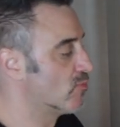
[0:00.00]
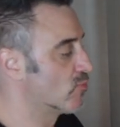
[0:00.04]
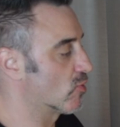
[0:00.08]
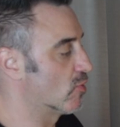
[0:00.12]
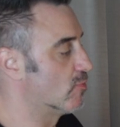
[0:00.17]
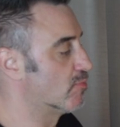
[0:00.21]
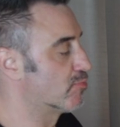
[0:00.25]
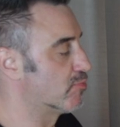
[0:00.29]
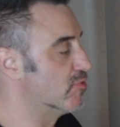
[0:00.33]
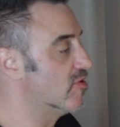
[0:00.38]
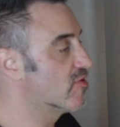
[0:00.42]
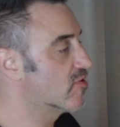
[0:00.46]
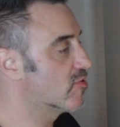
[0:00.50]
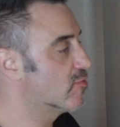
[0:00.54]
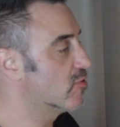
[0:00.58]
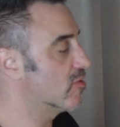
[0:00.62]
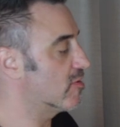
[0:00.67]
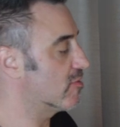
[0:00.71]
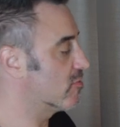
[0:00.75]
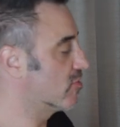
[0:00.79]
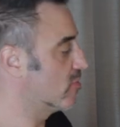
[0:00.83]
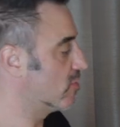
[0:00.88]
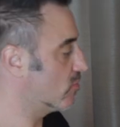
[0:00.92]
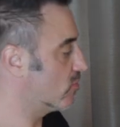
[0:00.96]
On
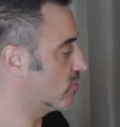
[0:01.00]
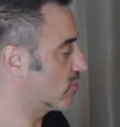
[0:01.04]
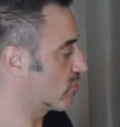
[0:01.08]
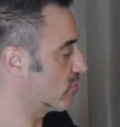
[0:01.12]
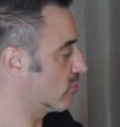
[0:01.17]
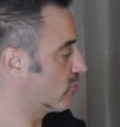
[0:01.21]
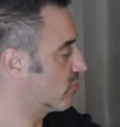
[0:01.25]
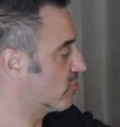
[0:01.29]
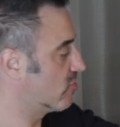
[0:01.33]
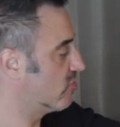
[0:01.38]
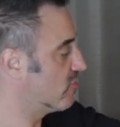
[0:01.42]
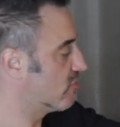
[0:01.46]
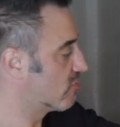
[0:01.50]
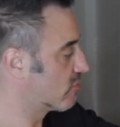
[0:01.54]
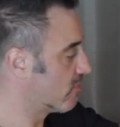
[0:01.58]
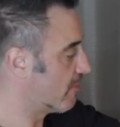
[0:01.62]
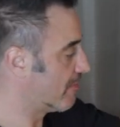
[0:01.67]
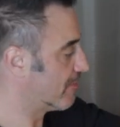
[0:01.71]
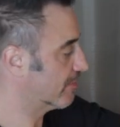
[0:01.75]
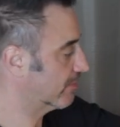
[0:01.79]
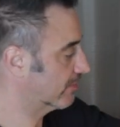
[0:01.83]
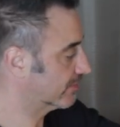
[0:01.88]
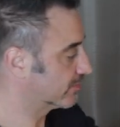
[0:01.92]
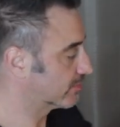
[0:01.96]
principle, I do not want to go to cheese.
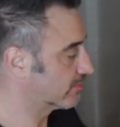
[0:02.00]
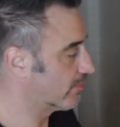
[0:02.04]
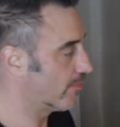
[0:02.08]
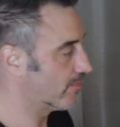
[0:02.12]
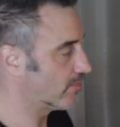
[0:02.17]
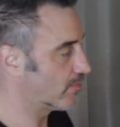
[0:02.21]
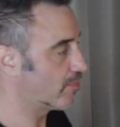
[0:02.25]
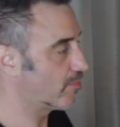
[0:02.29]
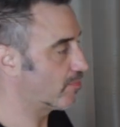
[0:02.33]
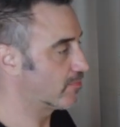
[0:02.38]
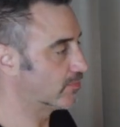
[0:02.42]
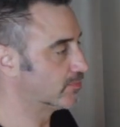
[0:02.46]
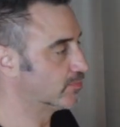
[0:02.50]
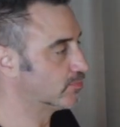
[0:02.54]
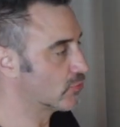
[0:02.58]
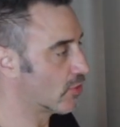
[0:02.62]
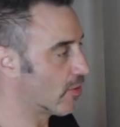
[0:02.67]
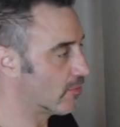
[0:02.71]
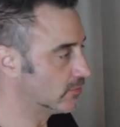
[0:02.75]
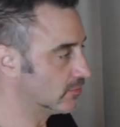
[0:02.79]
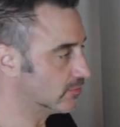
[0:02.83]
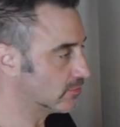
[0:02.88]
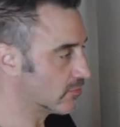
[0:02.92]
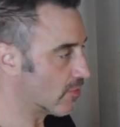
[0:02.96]
Okay. But
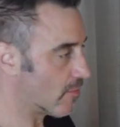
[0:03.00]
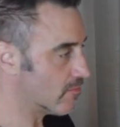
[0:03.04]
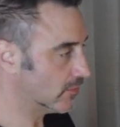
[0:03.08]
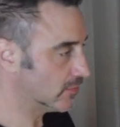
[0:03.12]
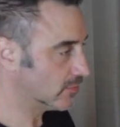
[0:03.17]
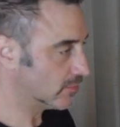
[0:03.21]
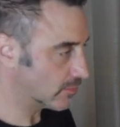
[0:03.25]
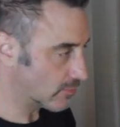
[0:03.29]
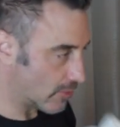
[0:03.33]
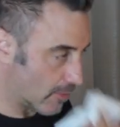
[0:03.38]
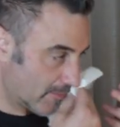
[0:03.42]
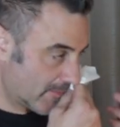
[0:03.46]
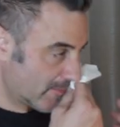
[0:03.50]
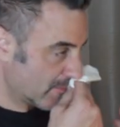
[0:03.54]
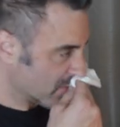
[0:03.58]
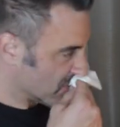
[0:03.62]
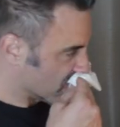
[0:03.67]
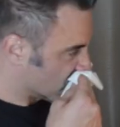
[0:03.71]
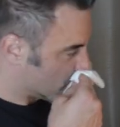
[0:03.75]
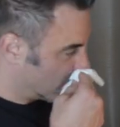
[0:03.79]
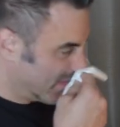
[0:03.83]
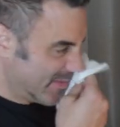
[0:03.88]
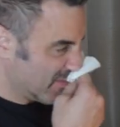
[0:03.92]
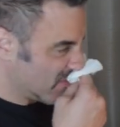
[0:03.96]
you're like Danish. I thought
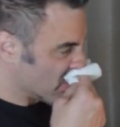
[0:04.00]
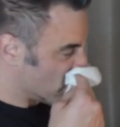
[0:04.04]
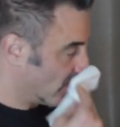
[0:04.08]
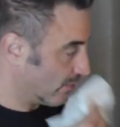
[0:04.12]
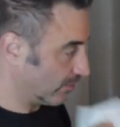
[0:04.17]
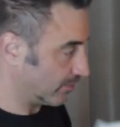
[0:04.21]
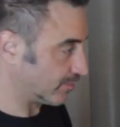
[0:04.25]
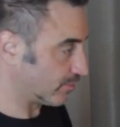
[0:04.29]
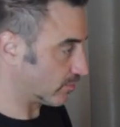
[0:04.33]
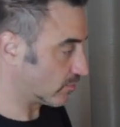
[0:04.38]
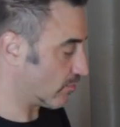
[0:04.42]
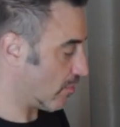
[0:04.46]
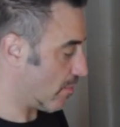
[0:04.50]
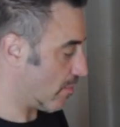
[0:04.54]
you guys like cheese.